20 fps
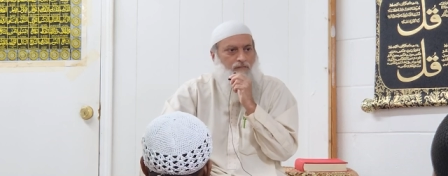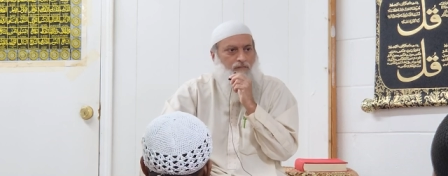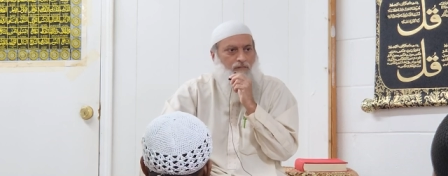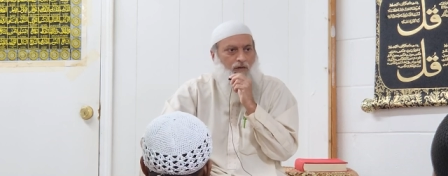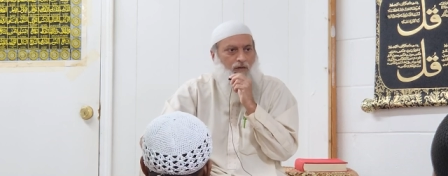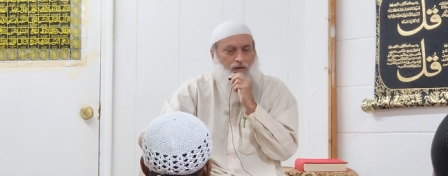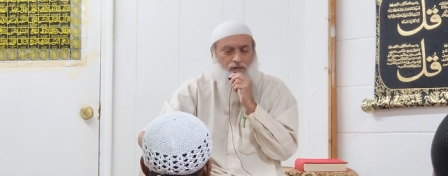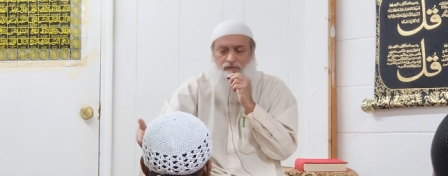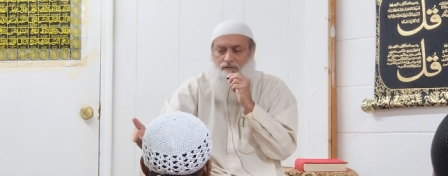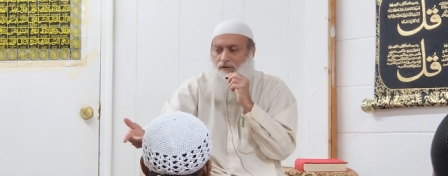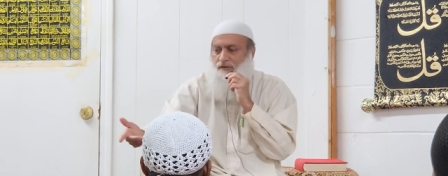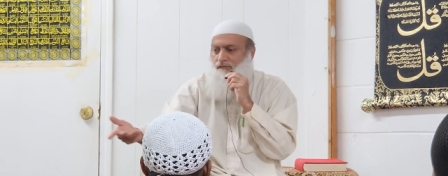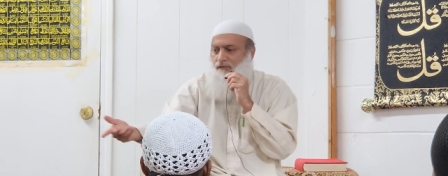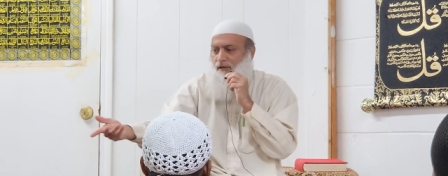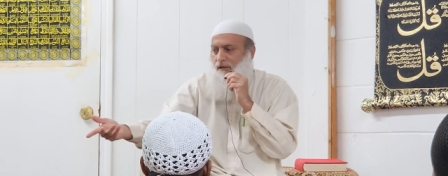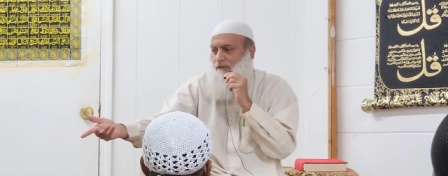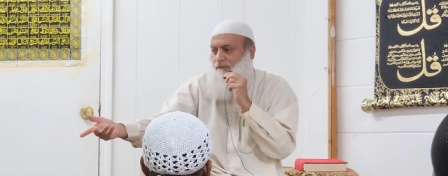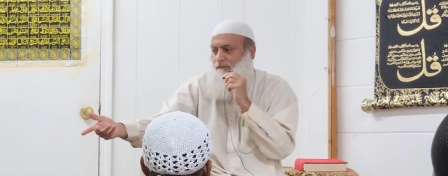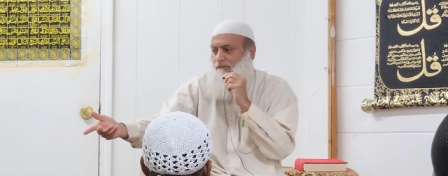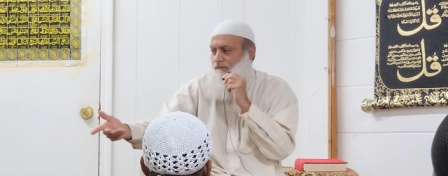you know, so if
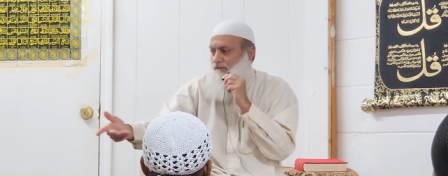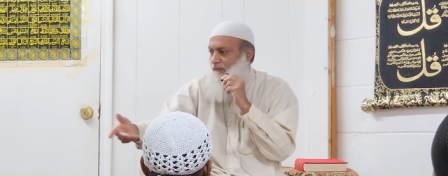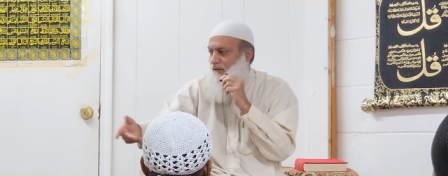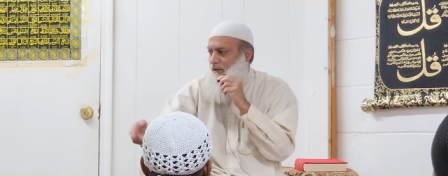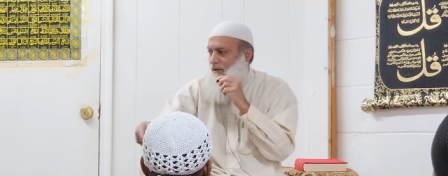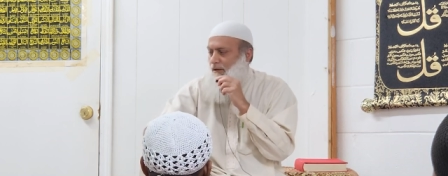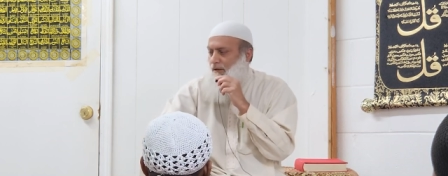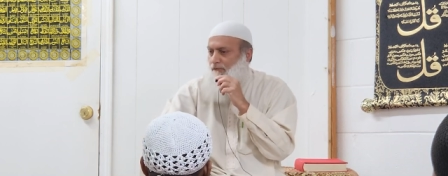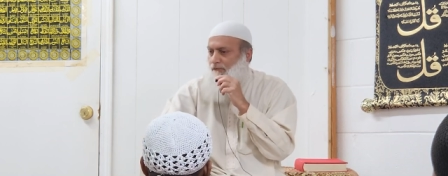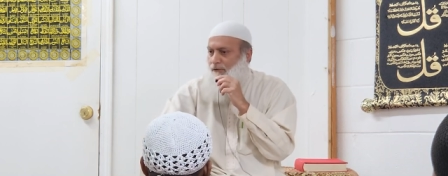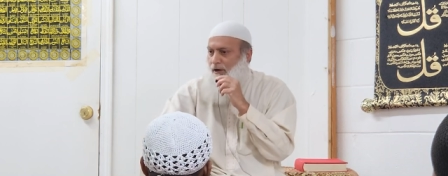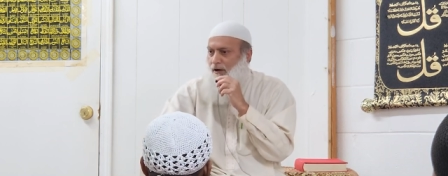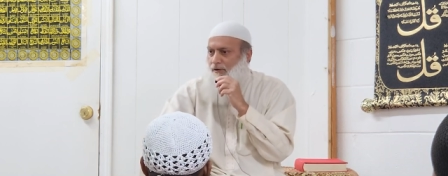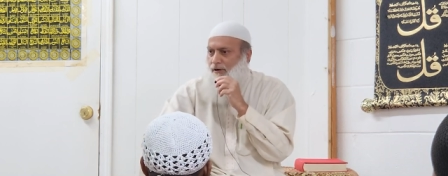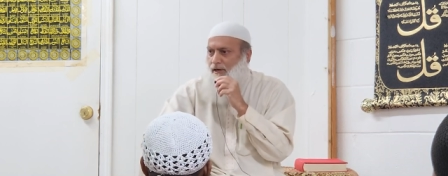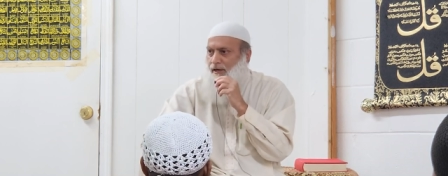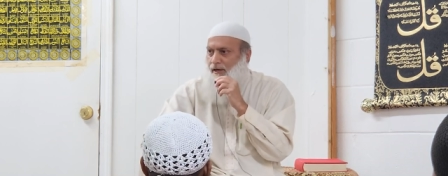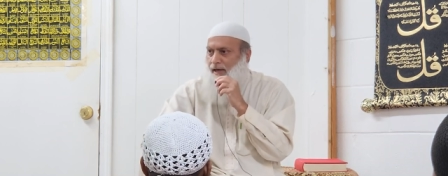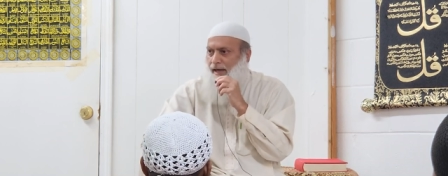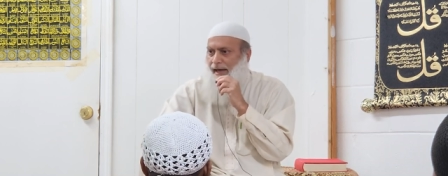they
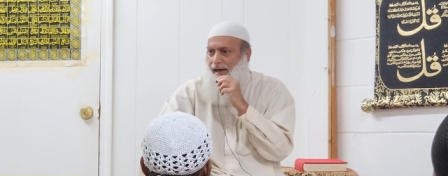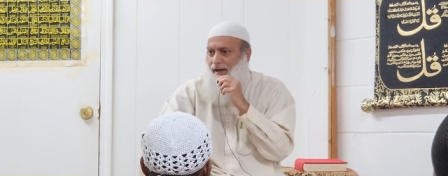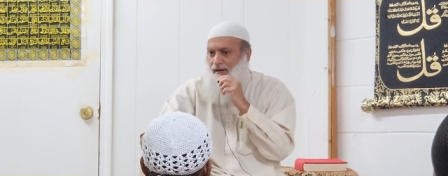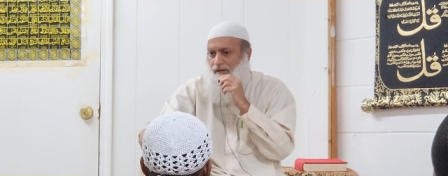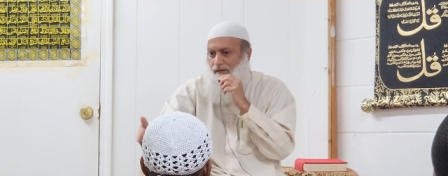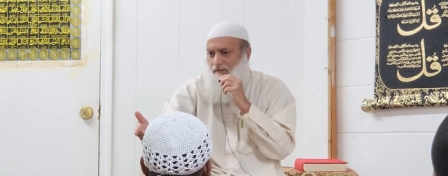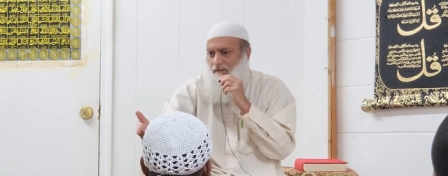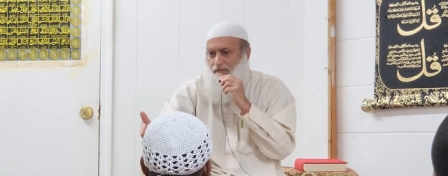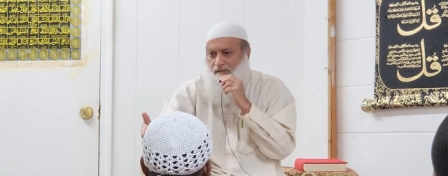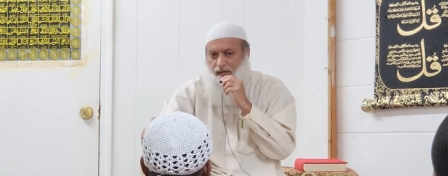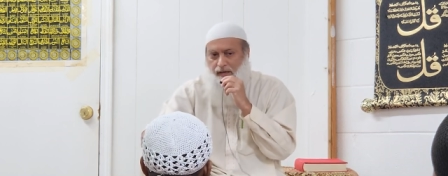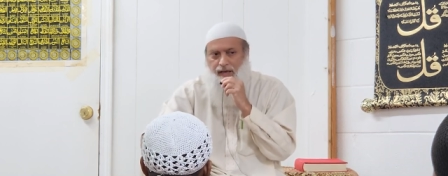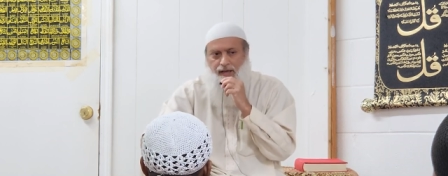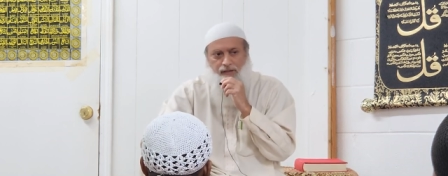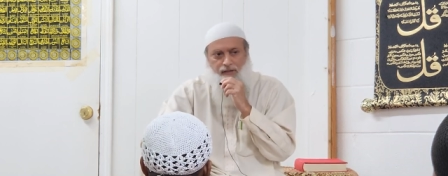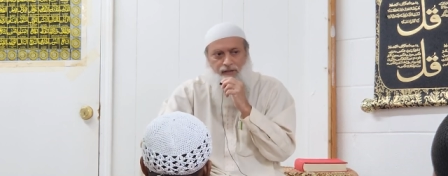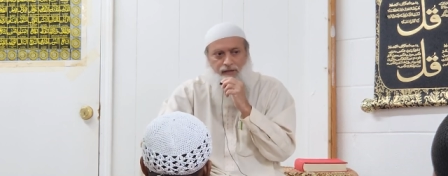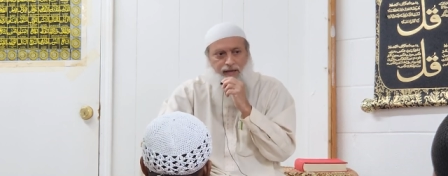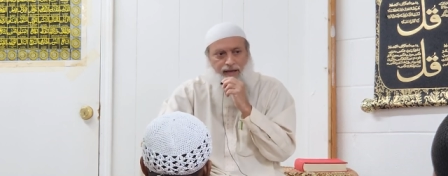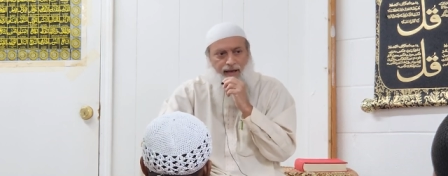found a cat, they
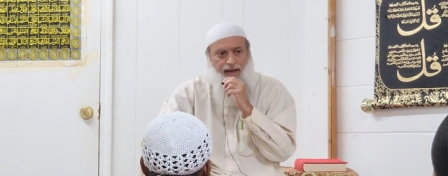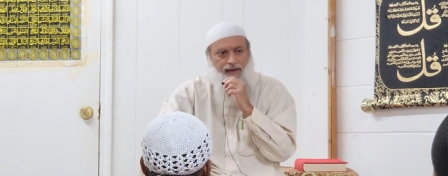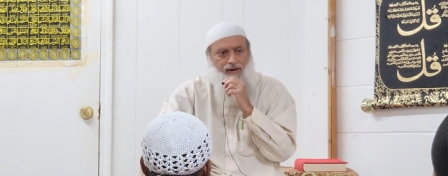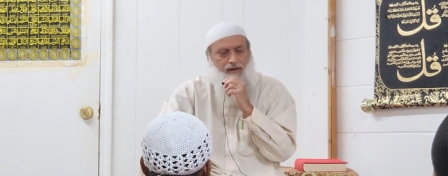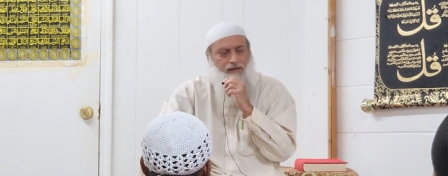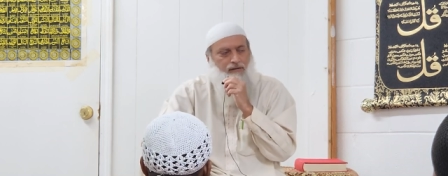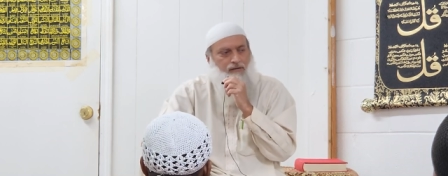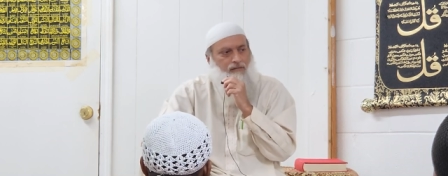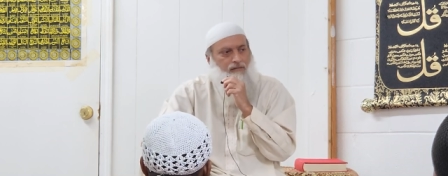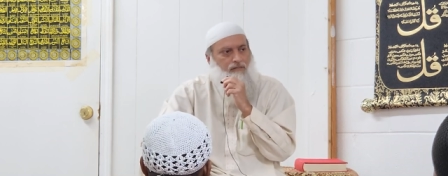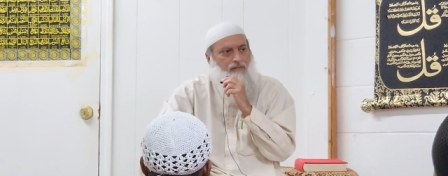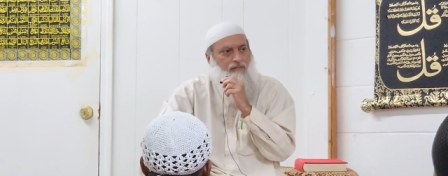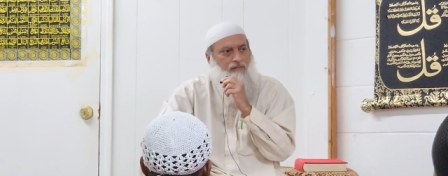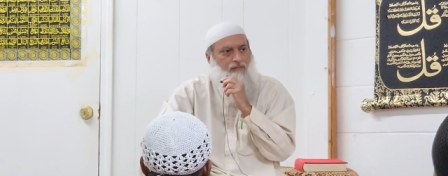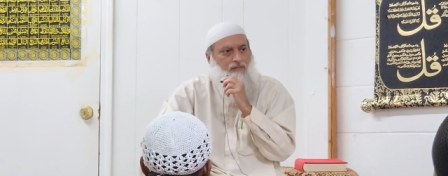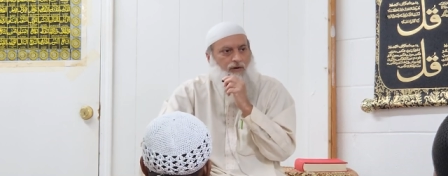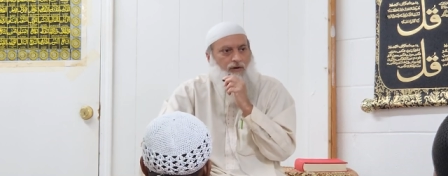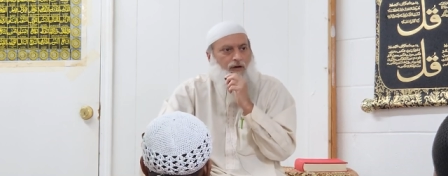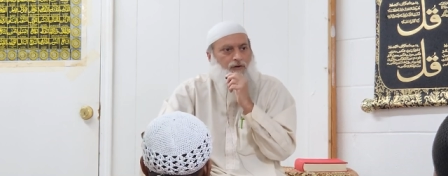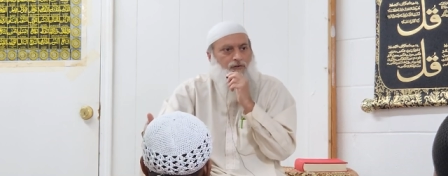ate the cat.
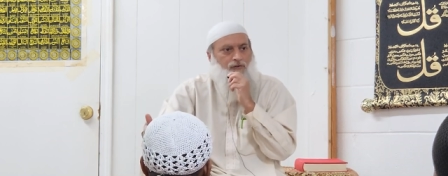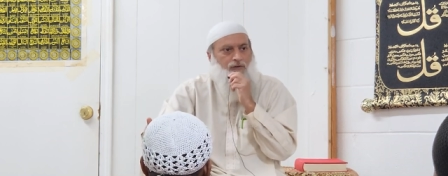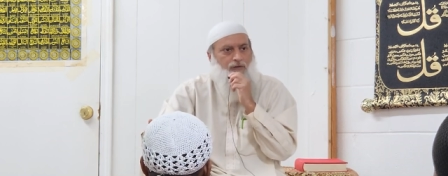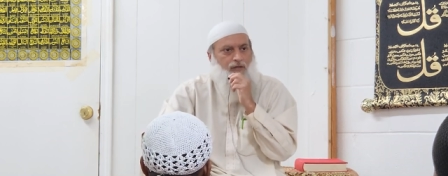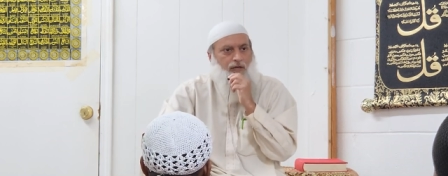What else could